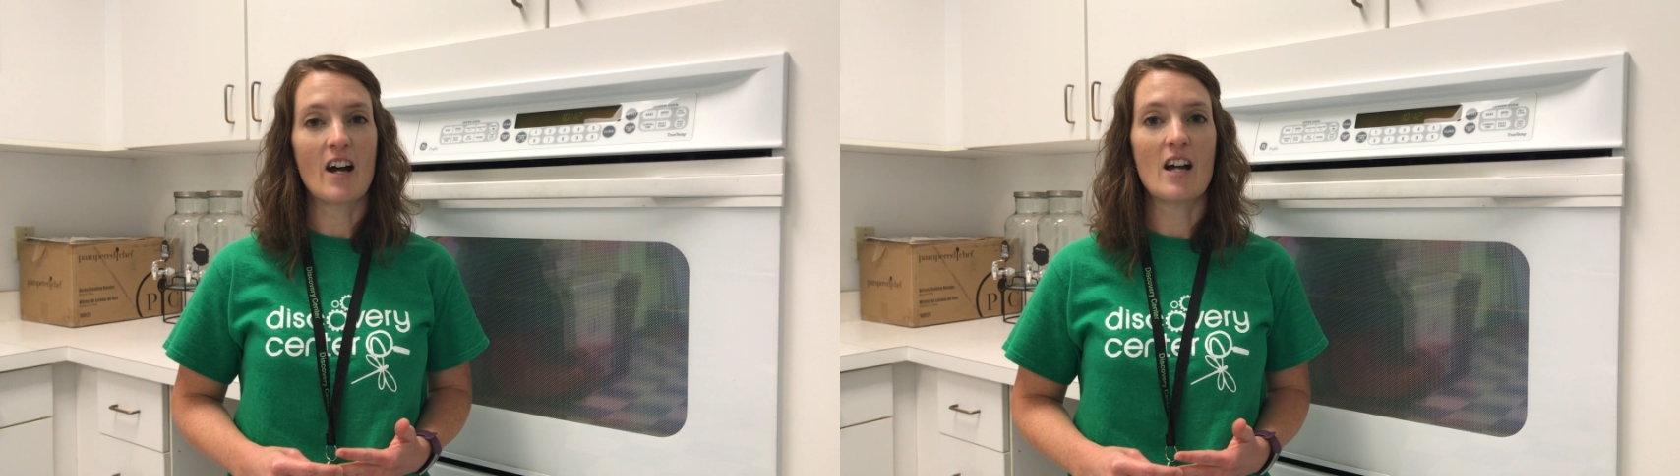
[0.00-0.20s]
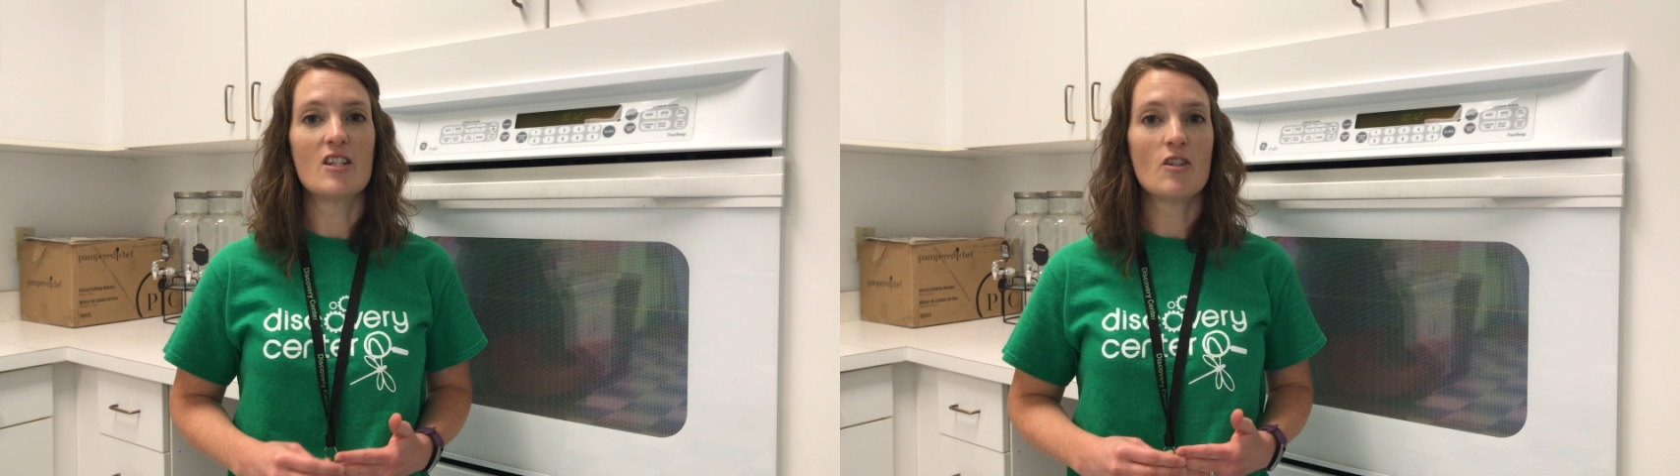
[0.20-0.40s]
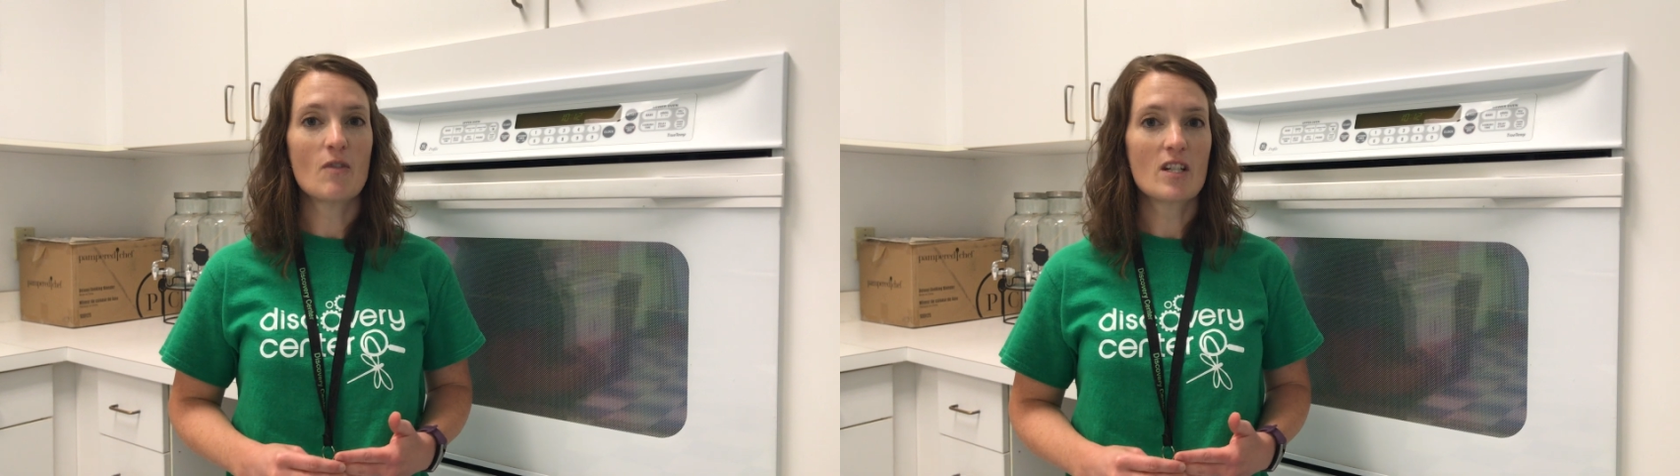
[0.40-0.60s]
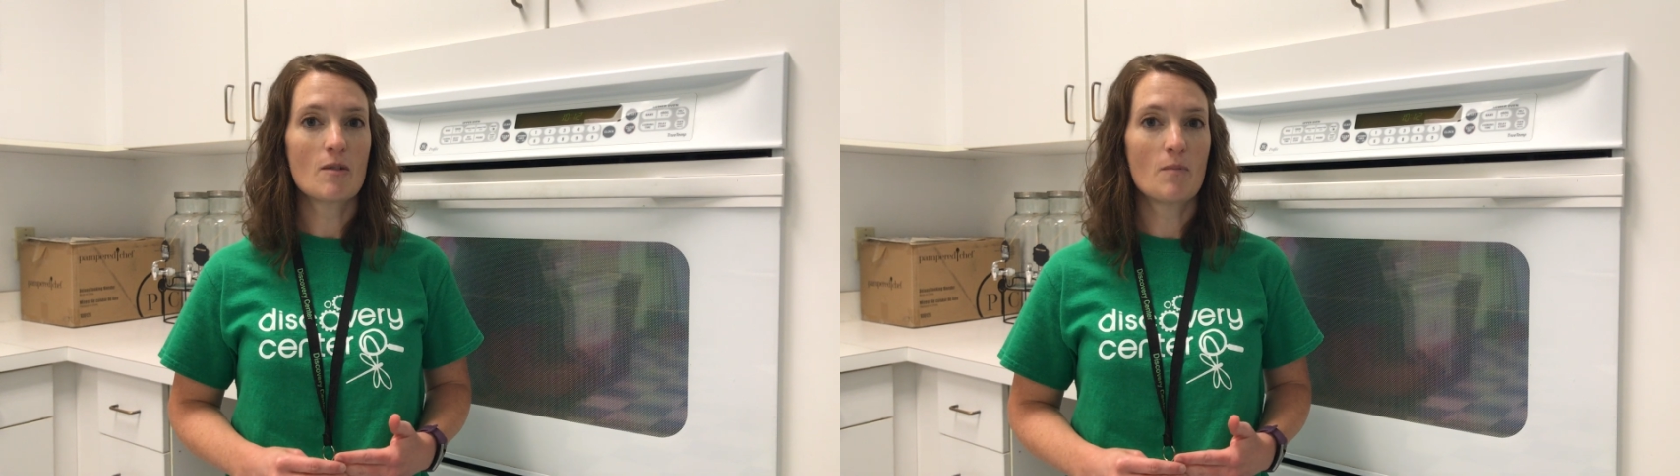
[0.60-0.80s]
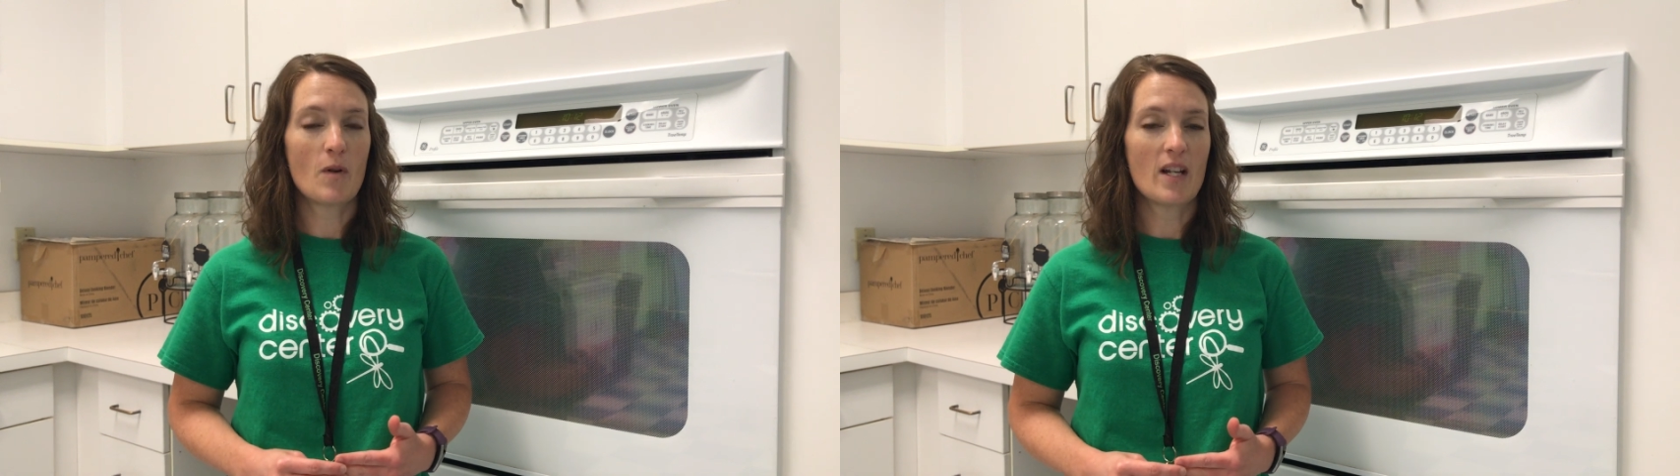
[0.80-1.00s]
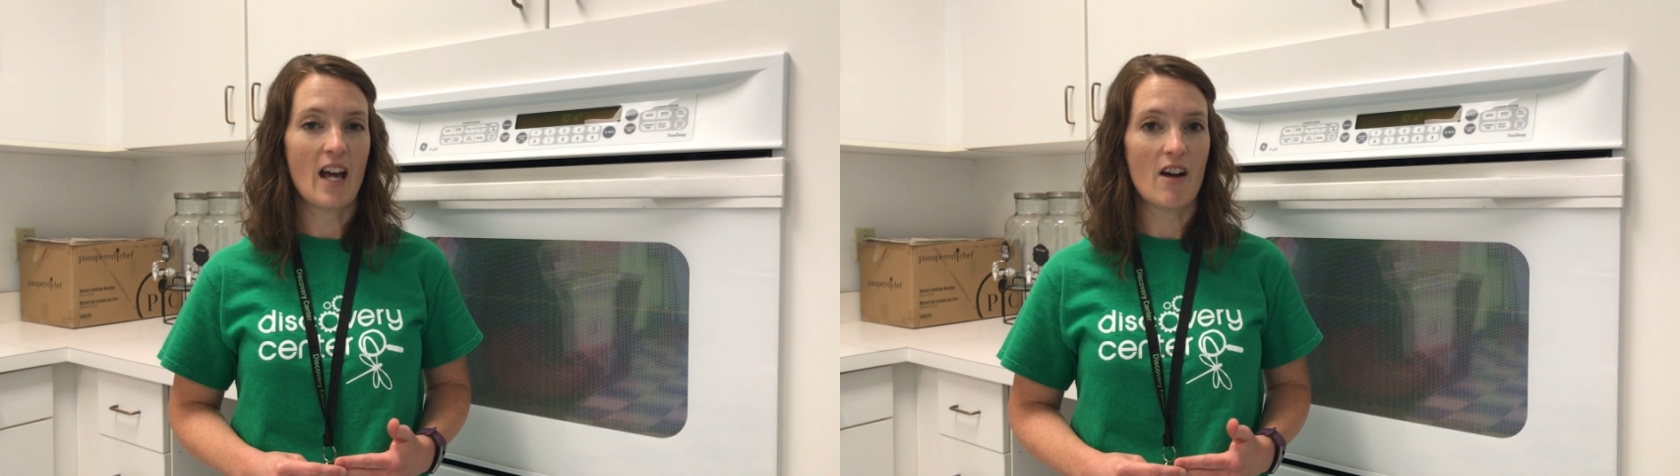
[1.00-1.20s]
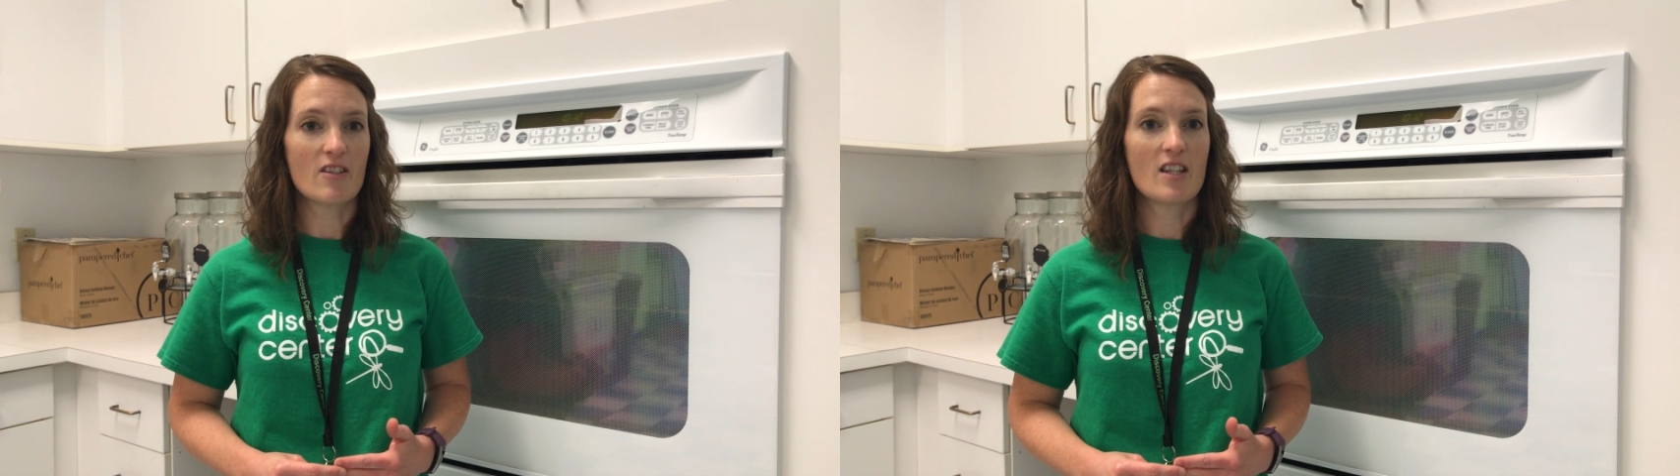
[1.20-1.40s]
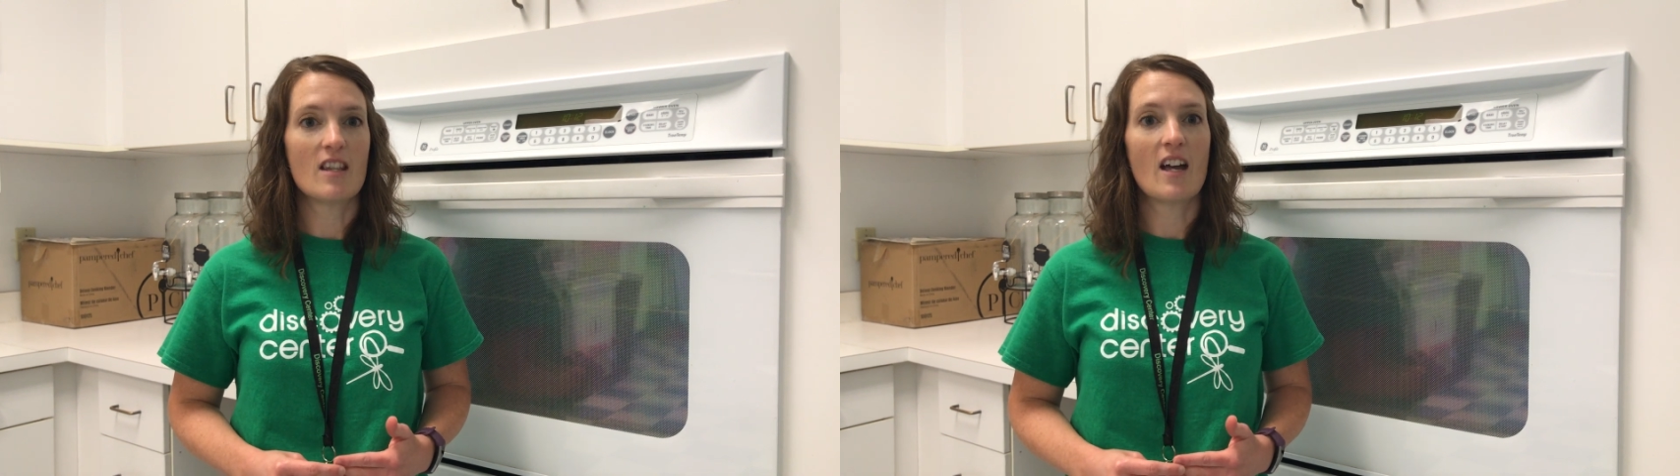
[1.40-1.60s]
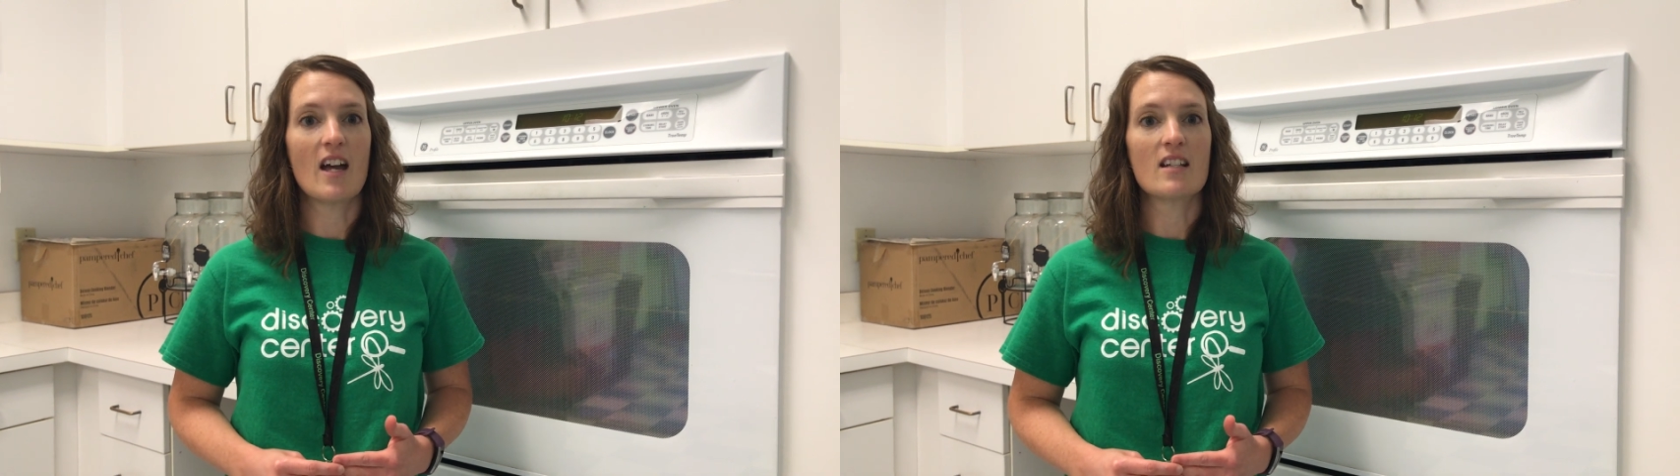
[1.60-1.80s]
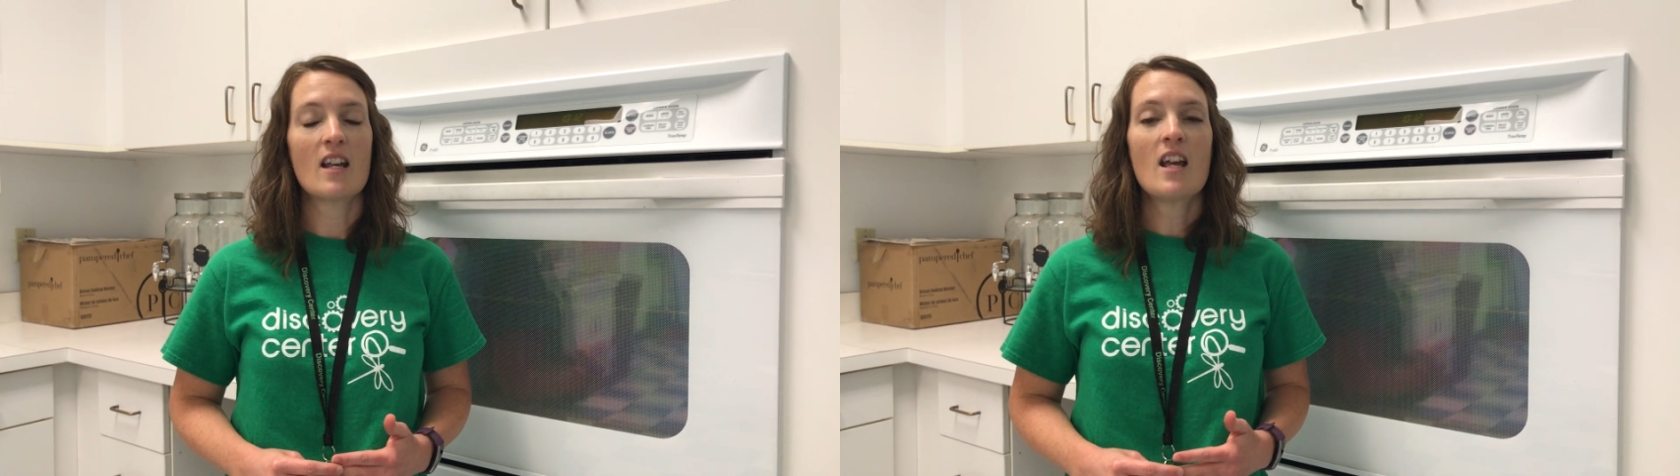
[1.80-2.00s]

I do want to point out that